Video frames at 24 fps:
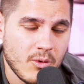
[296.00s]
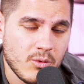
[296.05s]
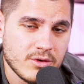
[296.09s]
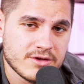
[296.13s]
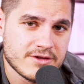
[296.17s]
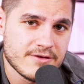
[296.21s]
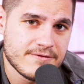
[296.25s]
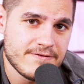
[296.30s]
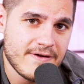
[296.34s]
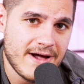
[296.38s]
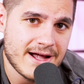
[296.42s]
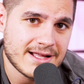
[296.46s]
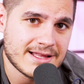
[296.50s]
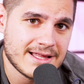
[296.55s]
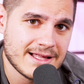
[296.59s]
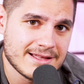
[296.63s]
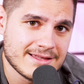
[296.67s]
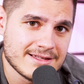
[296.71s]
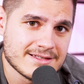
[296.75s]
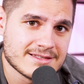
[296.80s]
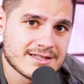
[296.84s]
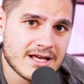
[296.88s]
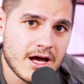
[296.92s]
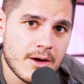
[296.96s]
was the fact that
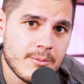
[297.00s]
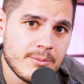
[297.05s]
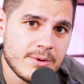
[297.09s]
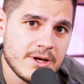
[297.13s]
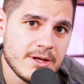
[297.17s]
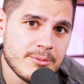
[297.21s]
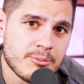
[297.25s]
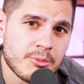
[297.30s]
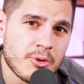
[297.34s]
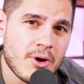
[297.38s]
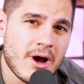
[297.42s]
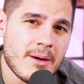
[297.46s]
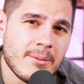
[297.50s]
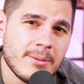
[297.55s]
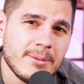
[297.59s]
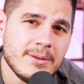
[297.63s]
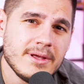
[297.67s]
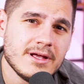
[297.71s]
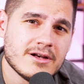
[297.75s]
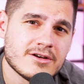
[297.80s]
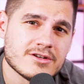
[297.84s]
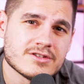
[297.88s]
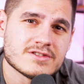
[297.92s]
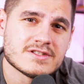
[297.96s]
this company probably
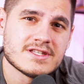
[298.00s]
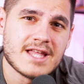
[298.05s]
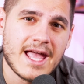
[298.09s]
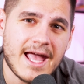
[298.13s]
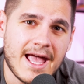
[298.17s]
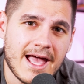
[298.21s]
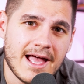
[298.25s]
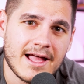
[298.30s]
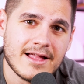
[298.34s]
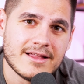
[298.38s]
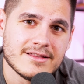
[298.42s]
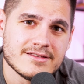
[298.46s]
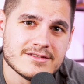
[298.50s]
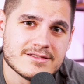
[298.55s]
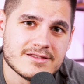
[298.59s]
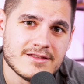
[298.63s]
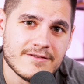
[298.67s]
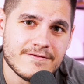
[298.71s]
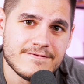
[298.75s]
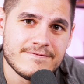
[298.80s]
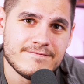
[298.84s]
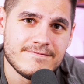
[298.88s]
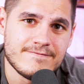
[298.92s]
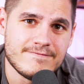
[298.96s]
understands the
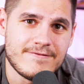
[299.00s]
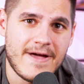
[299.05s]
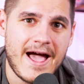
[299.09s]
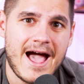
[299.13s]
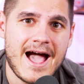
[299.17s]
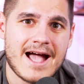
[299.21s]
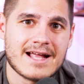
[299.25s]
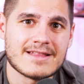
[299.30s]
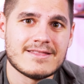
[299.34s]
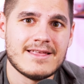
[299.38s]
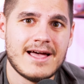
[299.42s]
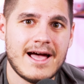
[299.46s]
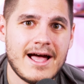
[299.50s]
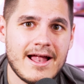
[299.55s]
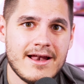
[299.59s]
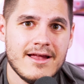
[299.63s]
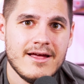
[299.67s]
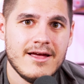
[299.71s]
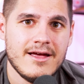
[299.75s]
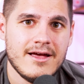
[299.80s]
fact that